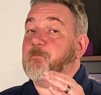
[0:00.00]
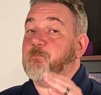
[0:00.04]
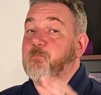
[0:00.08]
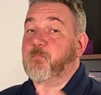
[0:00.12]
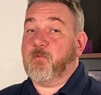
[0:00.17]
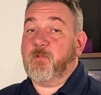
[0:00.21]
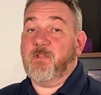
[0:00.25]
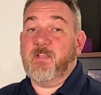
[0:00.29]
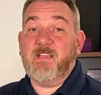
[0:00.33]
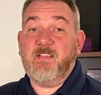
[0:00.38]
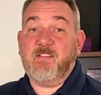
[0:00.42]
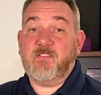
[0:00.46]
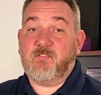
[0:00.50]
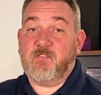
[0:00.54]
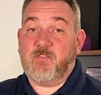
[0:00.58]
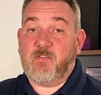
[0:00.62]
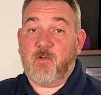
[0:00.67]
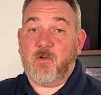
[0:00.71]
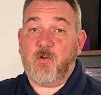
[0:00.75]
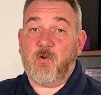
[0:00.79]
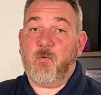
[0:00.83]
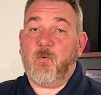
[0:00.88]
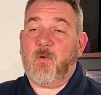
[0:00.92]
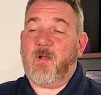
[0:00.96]
Please
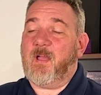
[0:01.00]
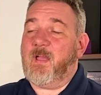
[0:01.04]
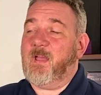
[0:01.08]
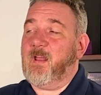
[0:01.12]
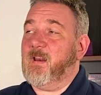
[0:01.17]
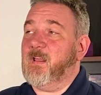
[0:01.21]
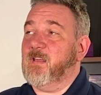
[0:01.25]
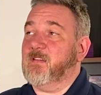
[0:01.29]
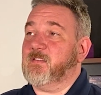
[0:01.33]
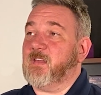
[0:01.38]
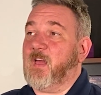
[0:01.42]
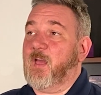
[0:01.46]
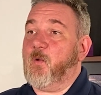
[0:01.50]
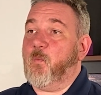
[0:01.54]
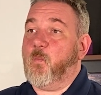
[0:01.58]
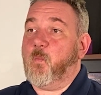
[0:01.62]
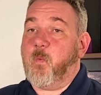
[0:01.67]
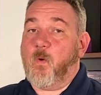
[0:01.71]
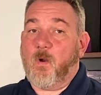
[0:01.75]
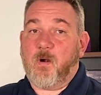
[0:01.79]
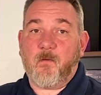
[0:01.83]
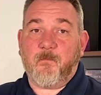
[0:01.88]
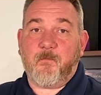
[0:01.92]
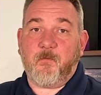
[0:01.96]
do. It is a
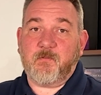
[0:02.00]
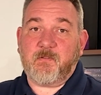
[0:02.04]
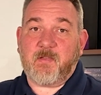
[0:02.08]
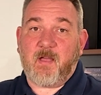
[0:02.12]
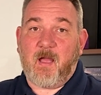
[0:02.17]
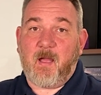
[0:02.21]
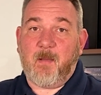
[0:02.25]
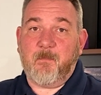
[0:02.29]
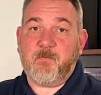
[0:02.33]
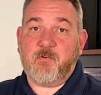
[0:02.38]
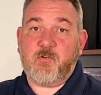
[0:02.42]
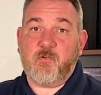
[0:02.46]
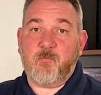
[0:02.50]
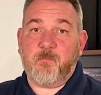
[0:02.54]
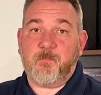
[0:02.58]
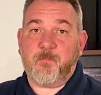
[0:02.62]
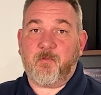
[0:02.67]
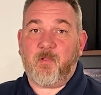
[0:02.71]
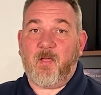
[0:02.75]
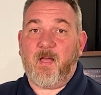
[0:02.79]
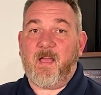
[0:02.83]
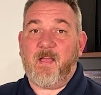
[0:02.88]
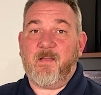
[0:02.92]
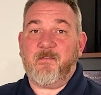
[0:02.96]
wonderful time to
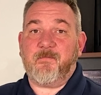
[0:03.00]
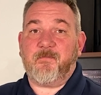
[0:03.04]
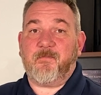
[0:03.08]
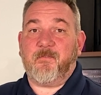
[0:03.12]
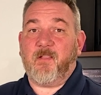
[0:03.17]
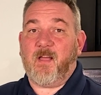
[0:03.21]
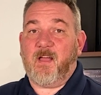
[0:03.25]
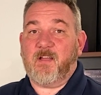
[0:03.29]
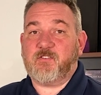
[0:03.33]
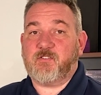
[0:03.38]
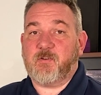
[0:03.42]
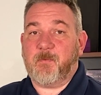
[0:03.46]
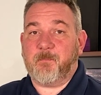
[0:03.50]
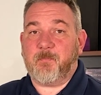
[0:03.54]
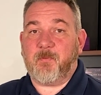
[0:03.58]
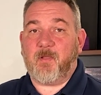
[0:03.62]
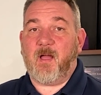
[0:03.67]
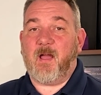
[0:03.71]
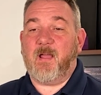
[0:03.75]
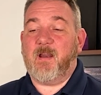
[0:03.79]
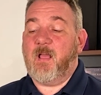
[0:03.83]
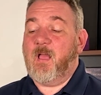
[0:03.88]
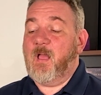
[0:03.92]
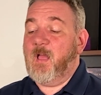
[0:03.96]
play Flesh and
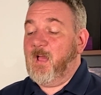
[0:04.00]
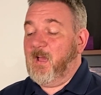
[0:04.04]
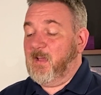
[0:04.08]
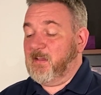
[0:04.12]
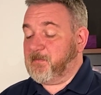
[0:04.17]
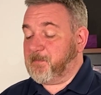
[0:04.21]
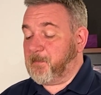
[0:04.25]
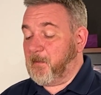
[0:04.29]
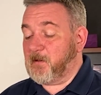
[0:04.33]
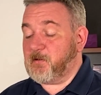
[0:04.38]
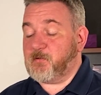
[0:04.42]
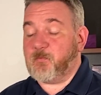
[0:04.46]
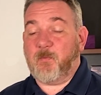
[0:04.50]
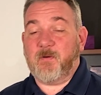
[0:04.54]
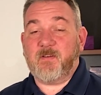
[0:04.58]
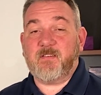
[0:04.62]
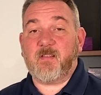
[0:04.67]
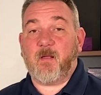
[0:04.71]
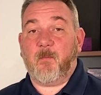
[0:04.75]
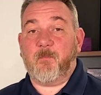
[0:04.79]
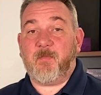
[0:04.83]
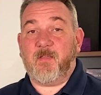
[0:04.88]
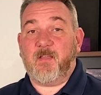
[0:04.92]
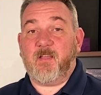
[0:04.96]
Blood, especially when
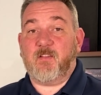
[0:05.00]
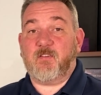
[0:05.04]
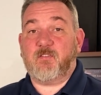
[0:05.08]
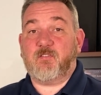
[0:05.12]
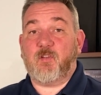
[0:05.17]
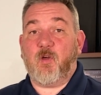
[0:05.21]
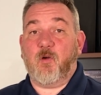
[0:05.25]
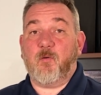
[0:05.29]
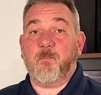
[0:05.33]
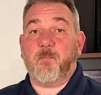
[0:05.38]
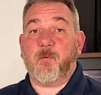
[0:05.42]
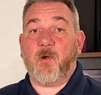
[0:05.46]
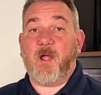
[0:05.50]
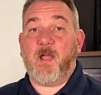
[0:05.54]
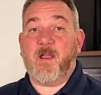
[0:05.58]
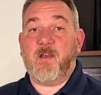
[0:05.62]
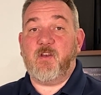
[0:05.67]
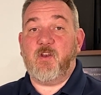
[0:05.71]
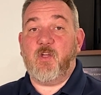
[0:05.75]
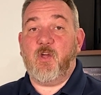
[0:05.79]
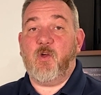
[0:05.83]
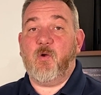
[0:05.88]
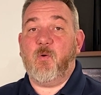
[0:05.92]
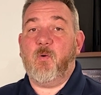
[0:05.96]
something is so
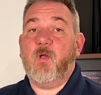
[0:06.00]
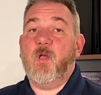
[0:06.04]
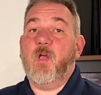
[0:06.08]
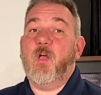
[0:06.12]
brand new.